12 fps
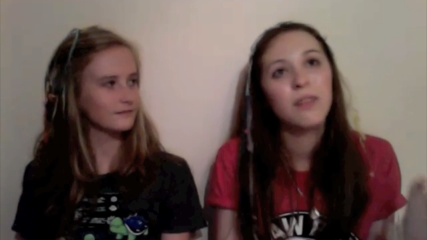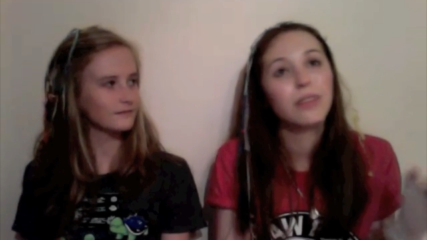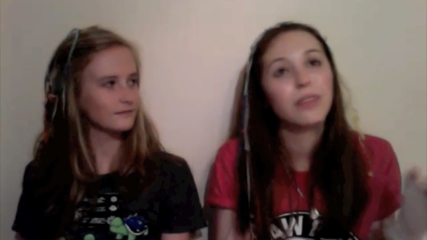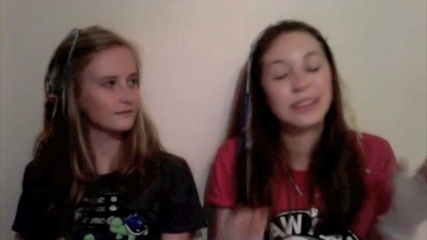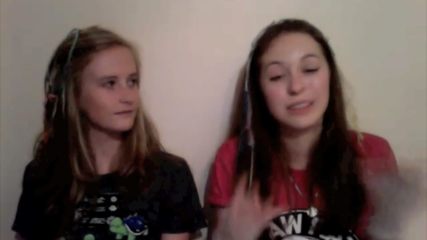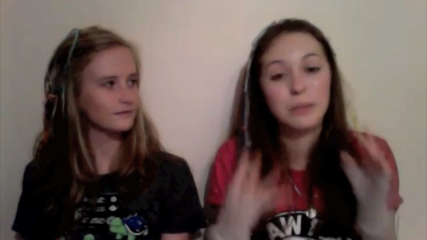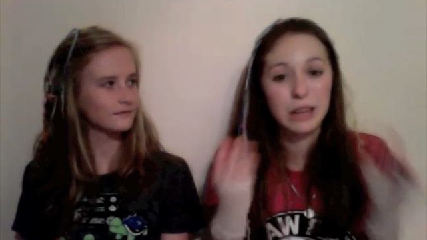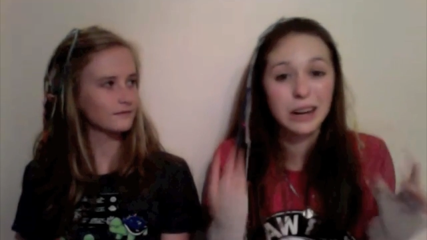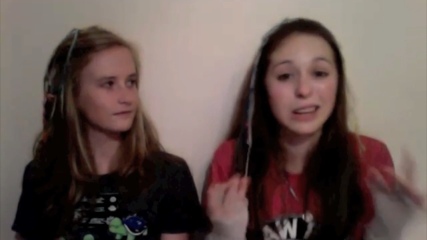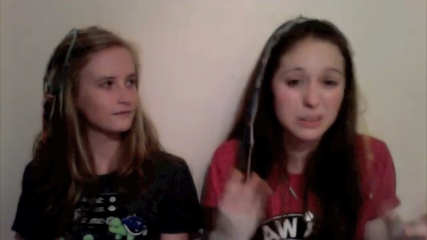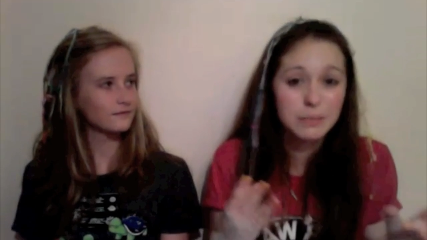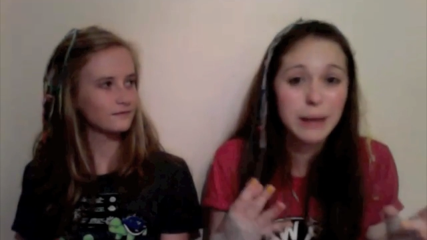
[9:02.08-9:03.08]
Speaker 1: Like, some of the
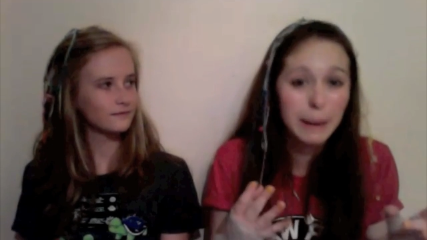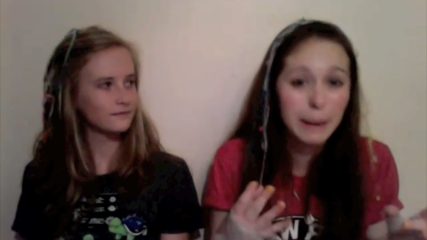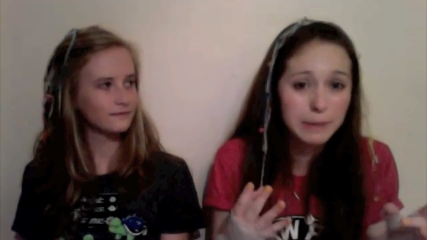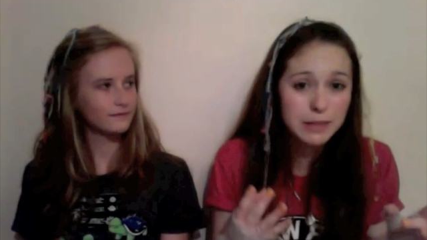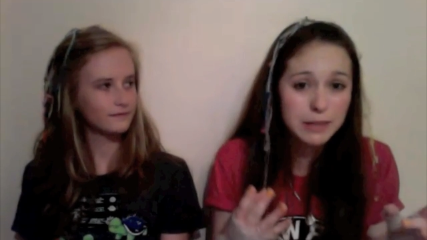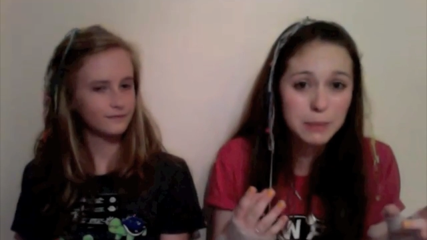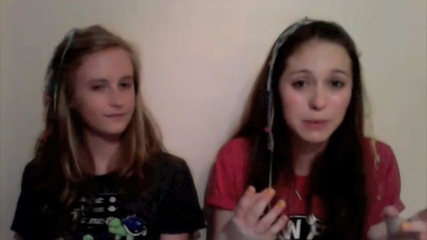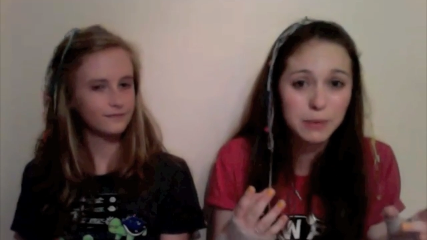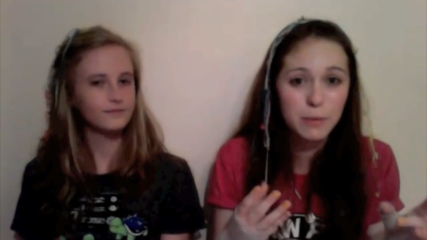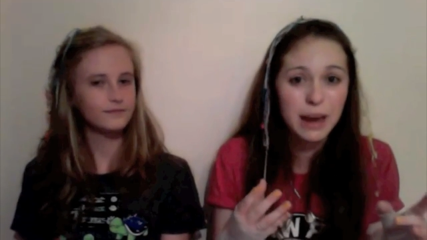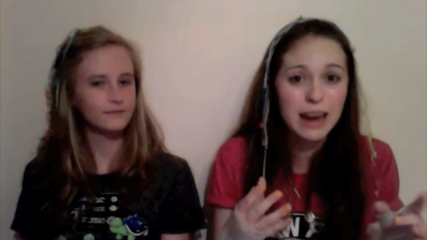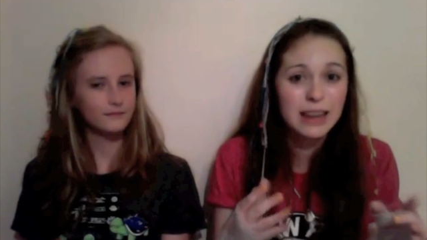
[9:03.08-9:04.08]
custom maps that people have
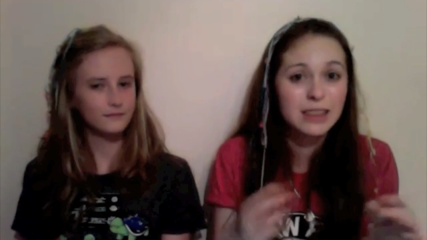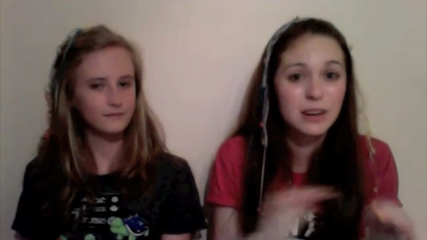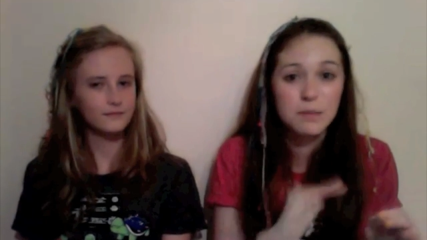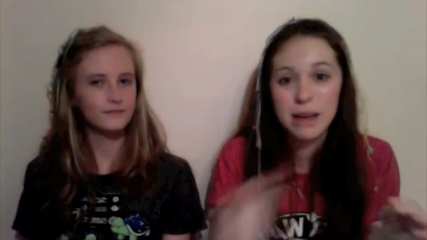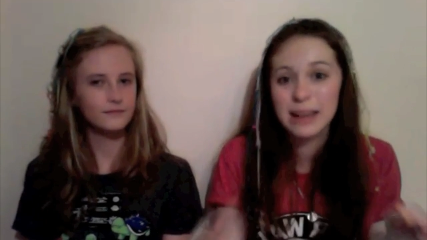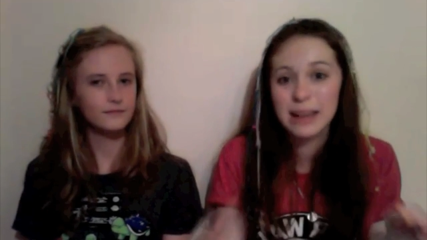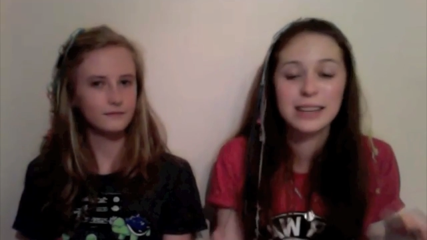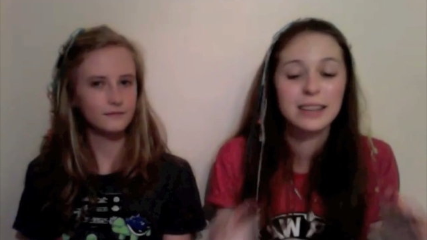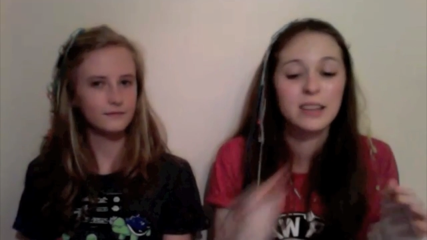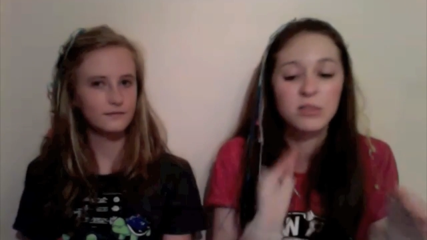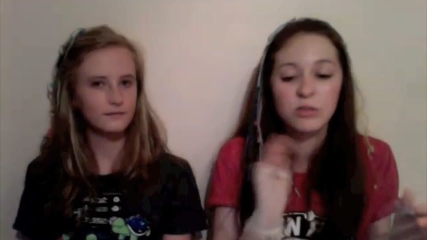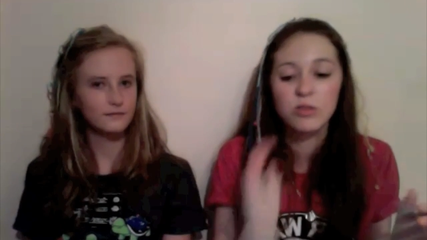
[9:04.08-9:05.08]
made, they're amazing, they're
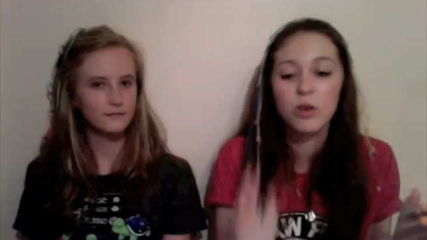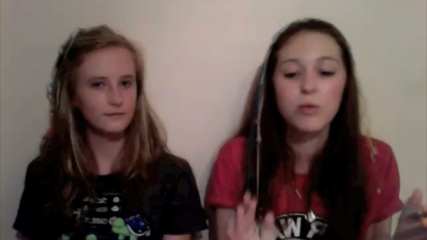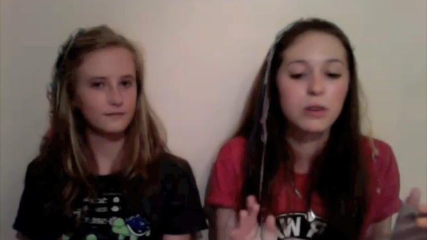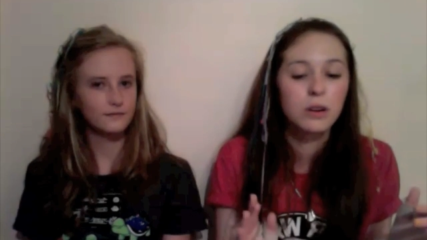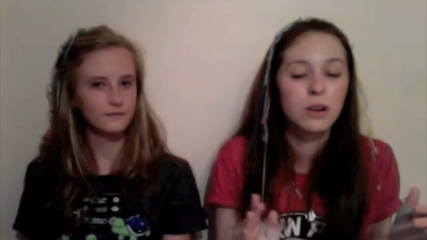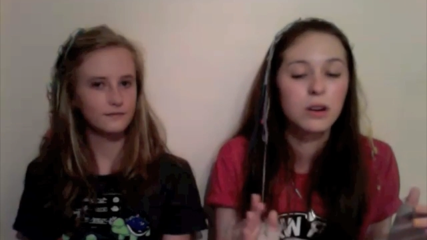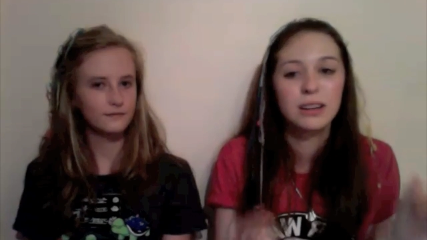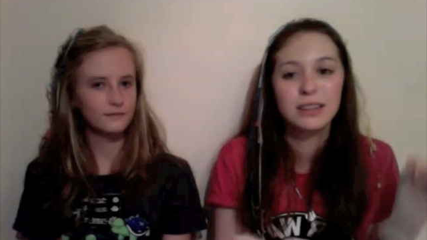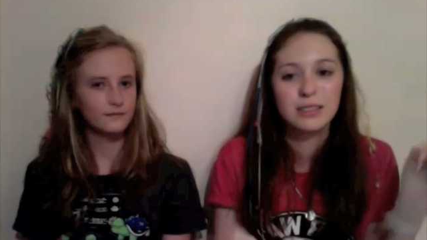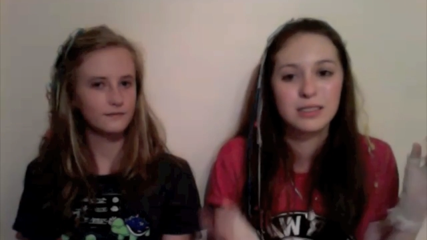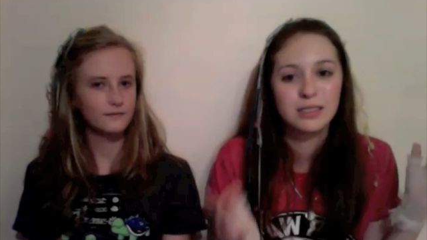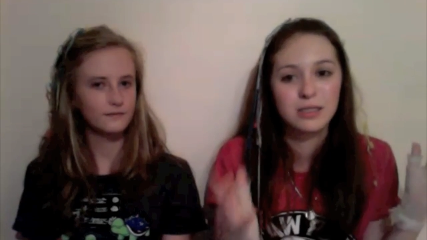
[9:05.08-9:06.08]
so good, and it's
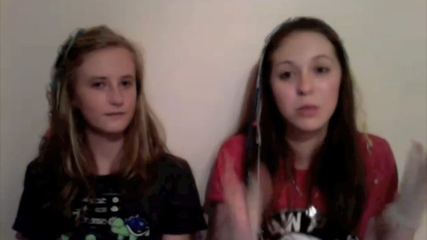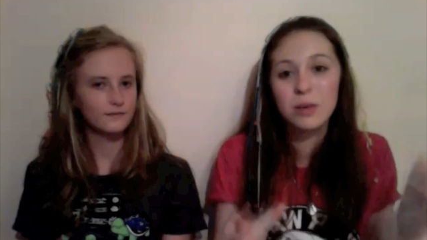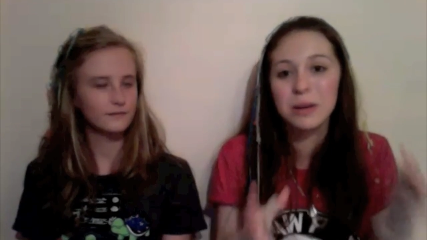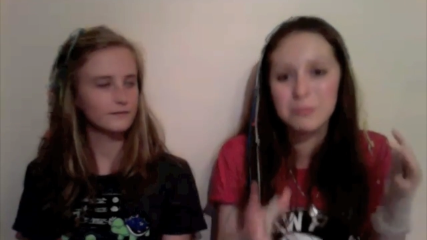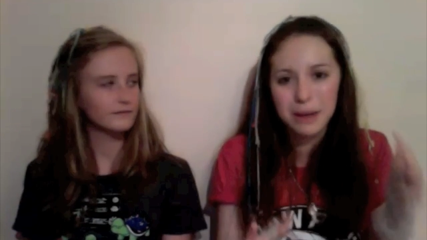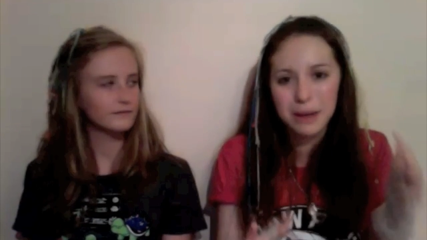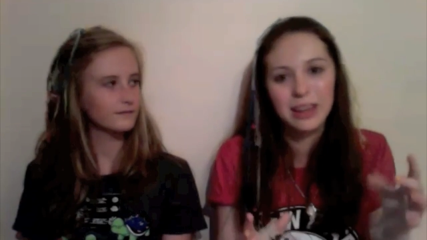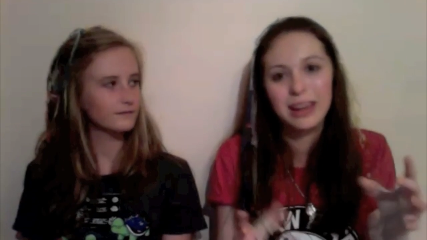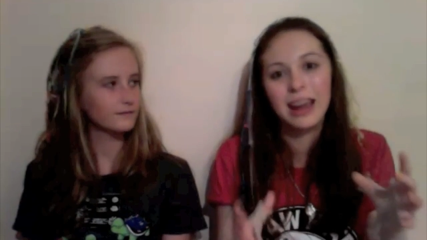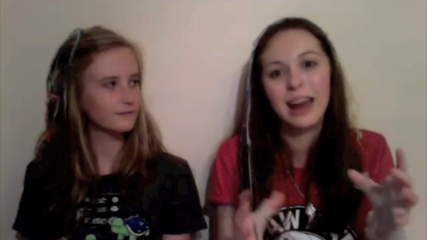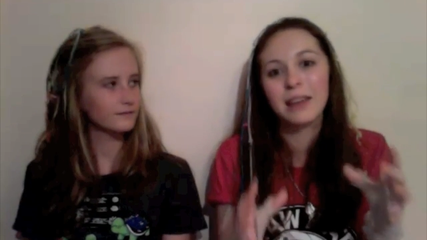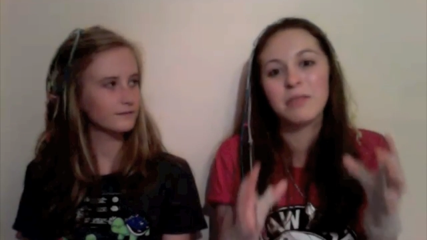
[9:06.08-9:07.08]
just so compelling, and
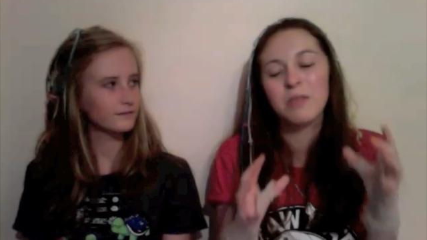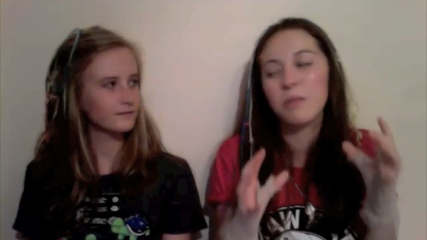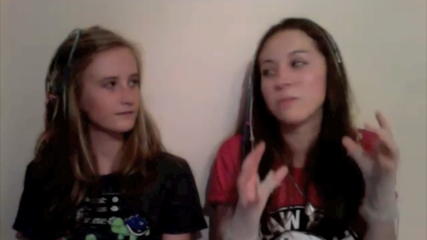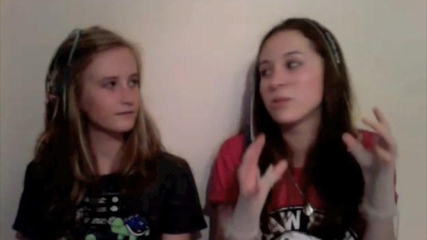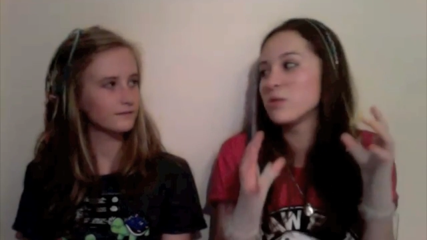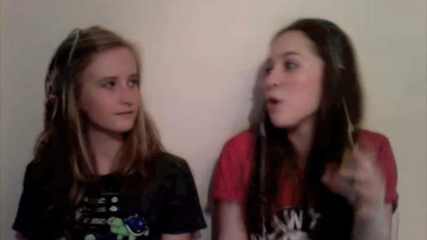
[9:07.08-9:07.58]
I'm so